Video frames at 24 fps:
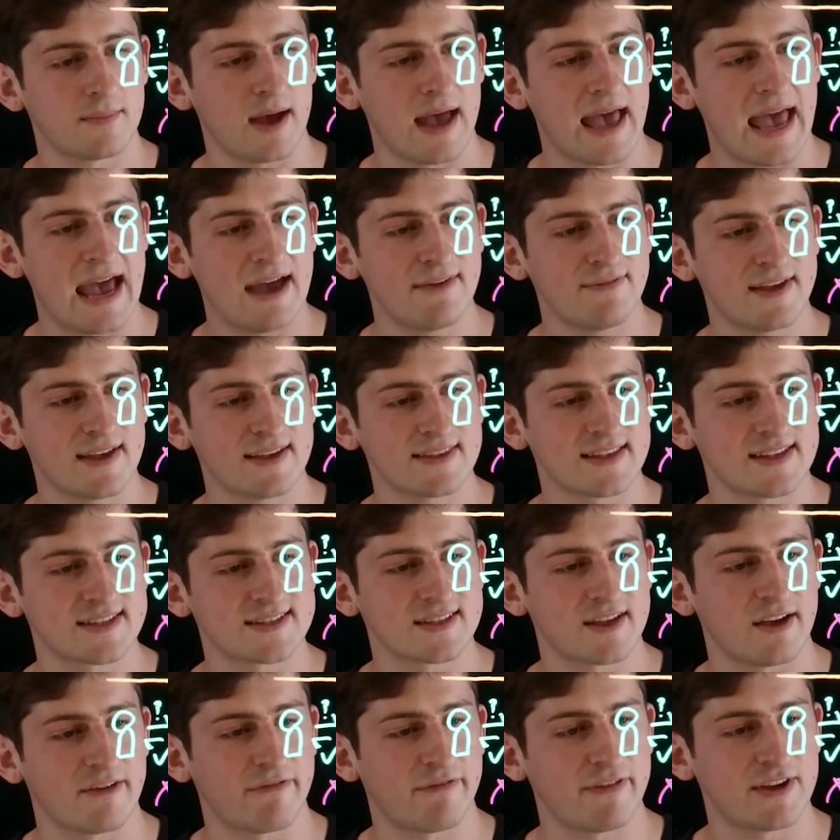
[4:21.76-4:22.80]
having
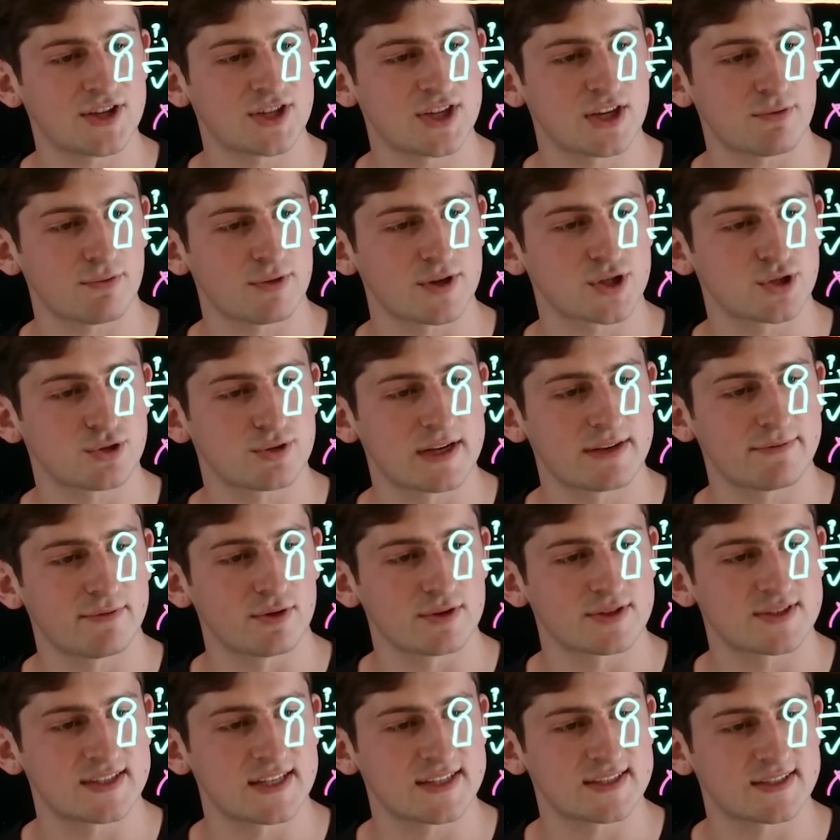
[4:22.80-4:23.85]
this efficient
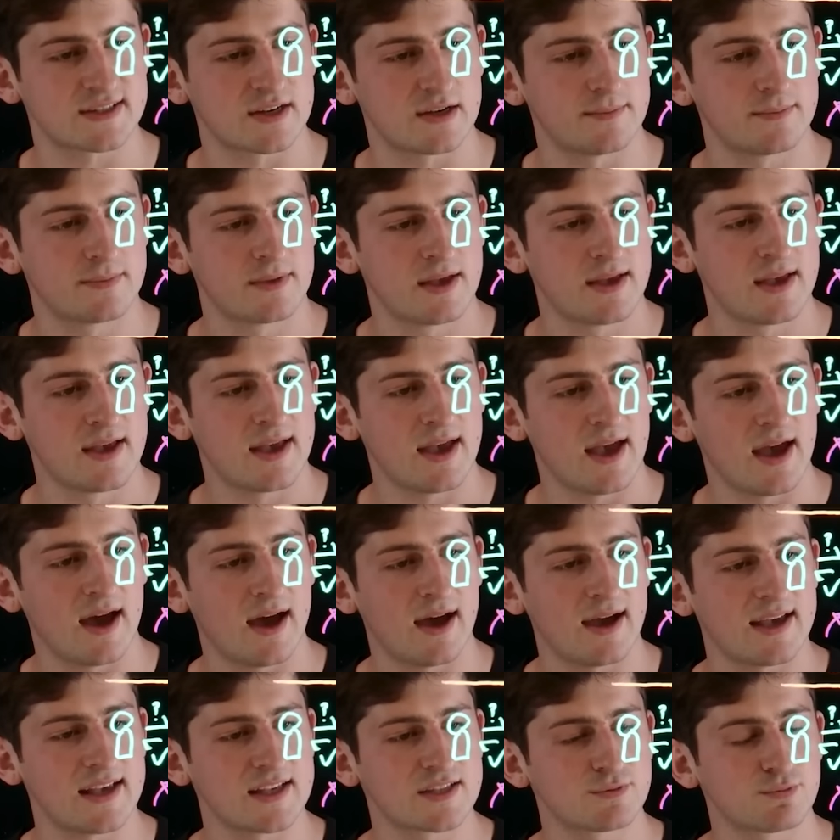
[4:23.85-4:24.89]
retrieval system
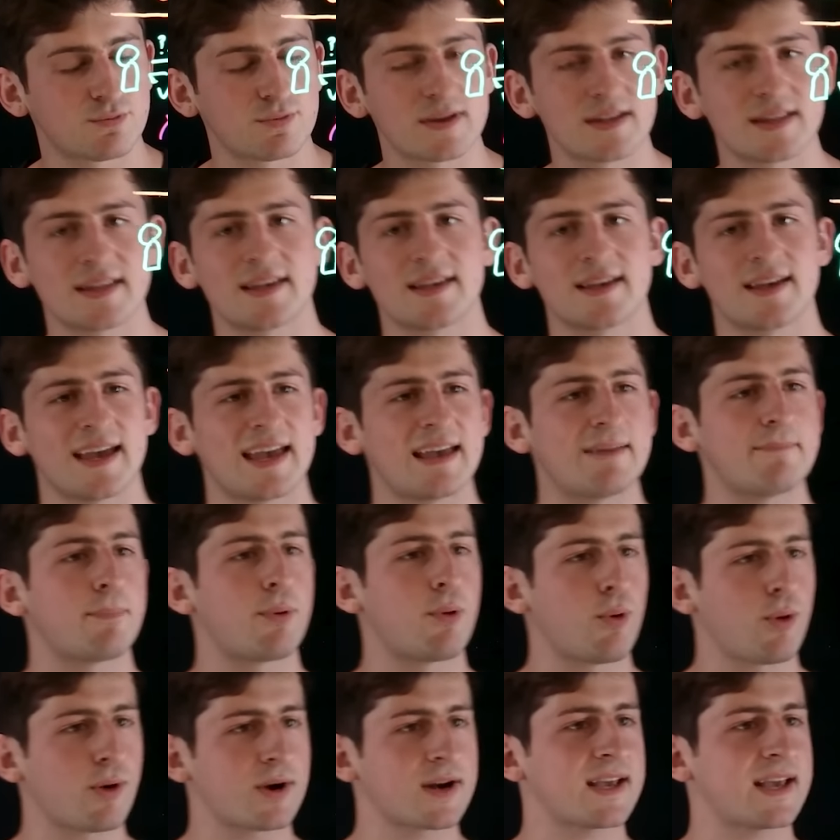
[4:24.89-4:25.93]
is really
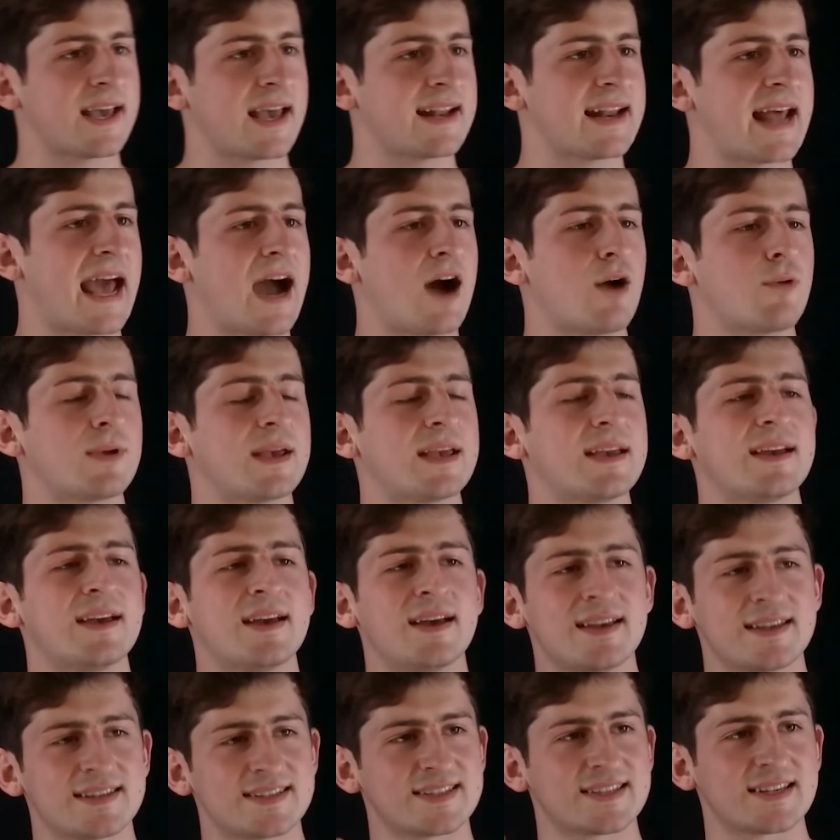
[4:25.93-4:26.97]
important in how we
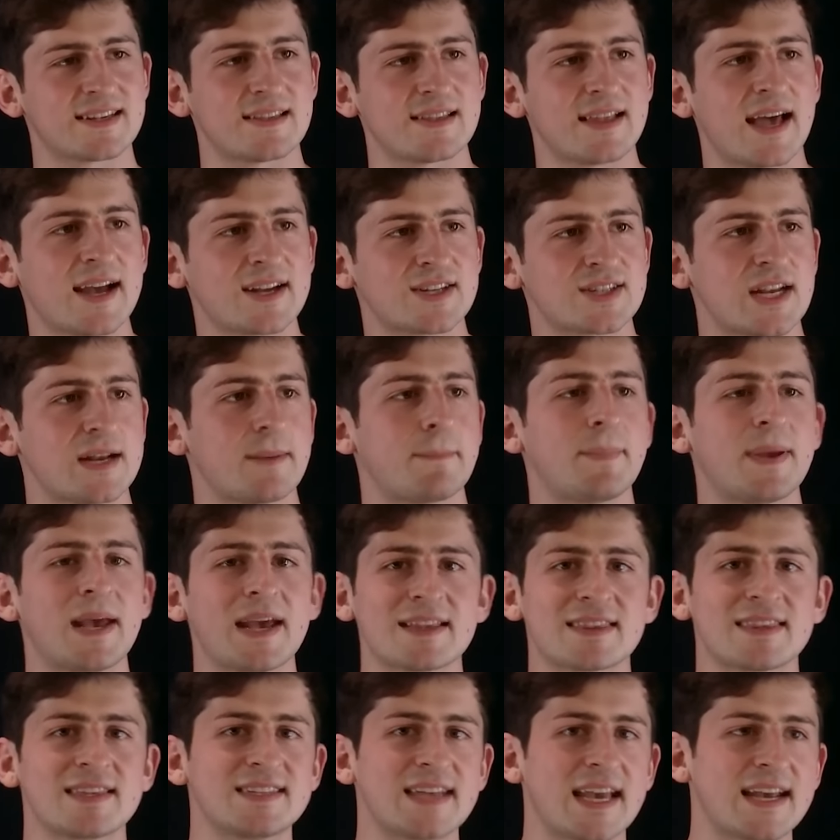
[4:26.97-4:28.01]
select and
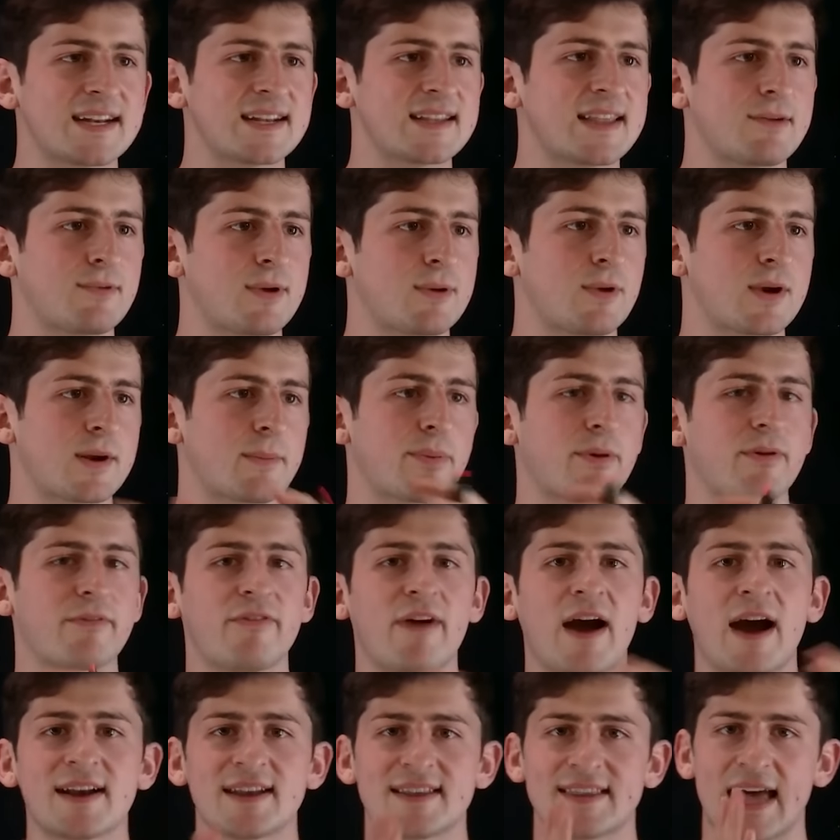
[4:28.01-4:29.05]
pick the data that we want to
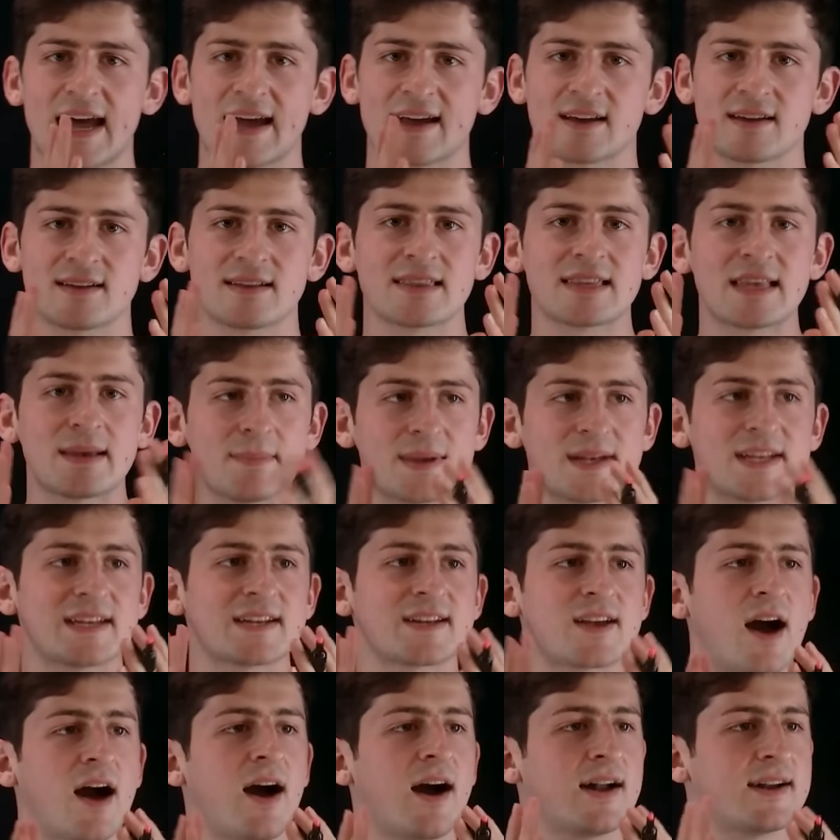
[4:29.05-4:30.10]
provide in that
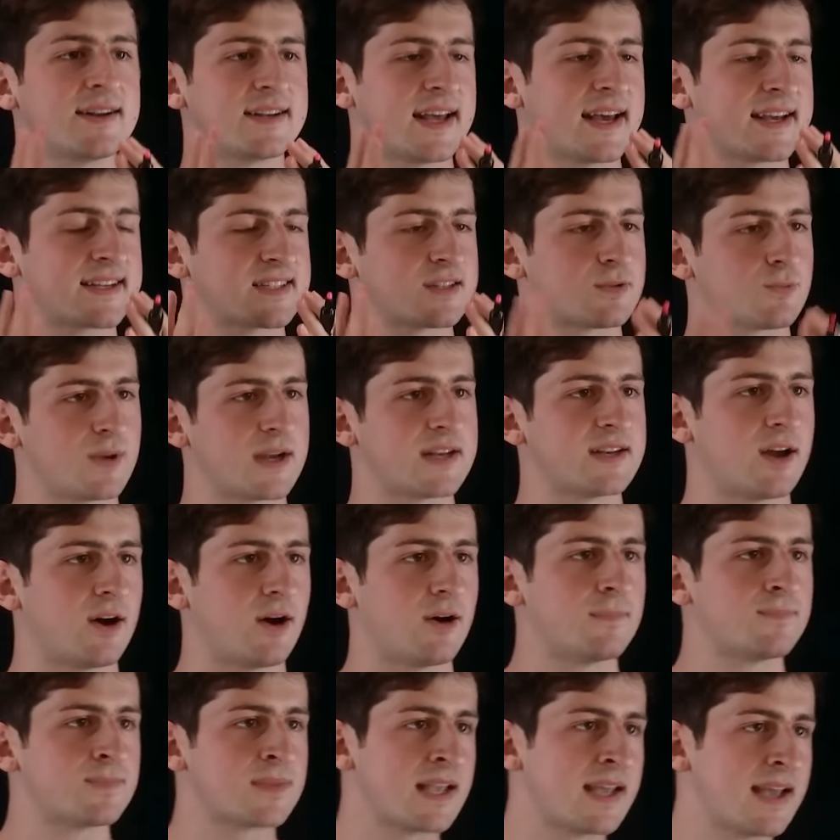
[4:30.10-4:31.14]
limited context
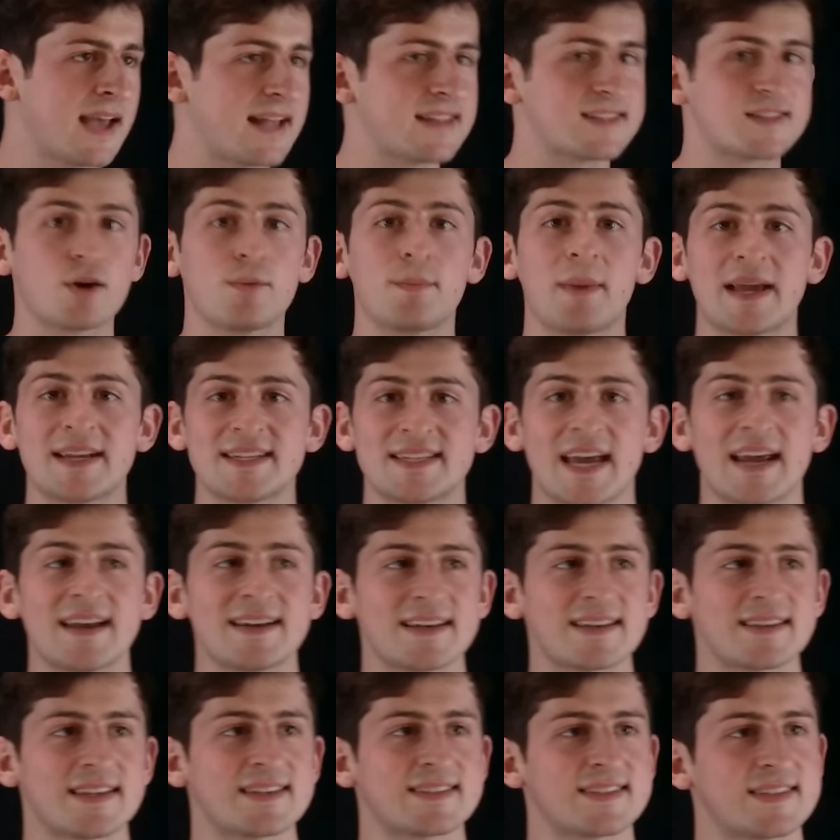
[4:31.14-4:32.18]
window. And so
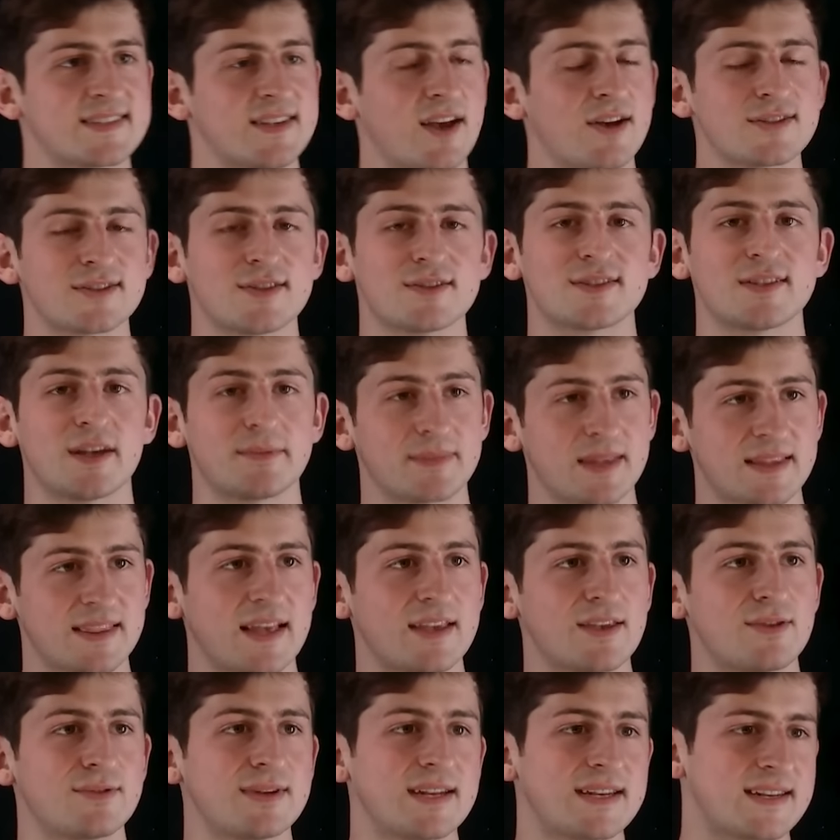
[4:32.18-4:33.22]
maintaining this is also something
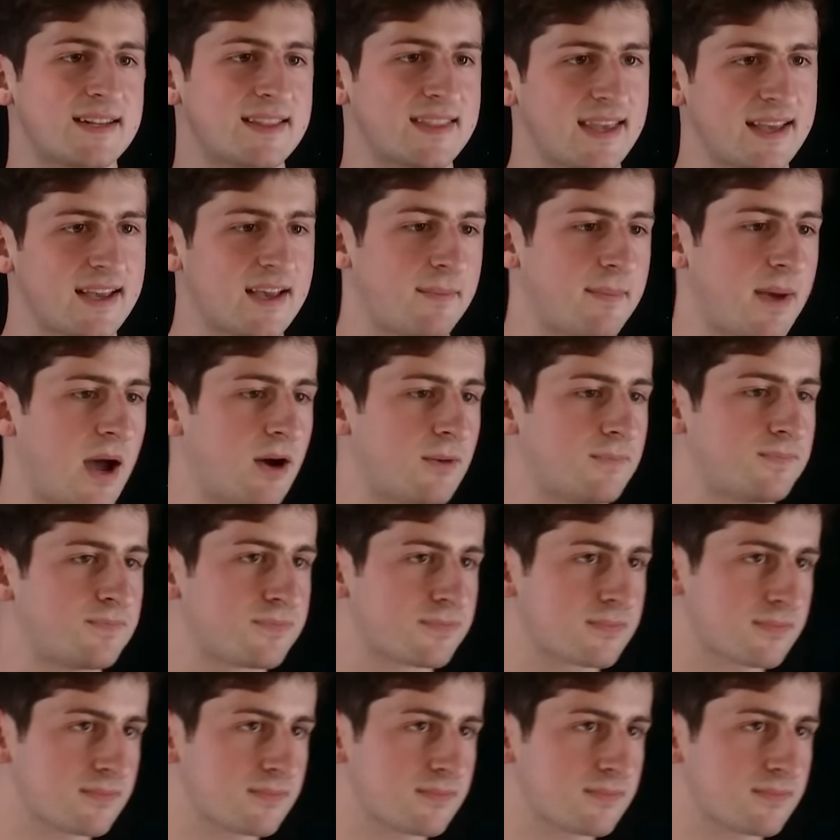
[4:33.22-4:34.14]
that you need to think about.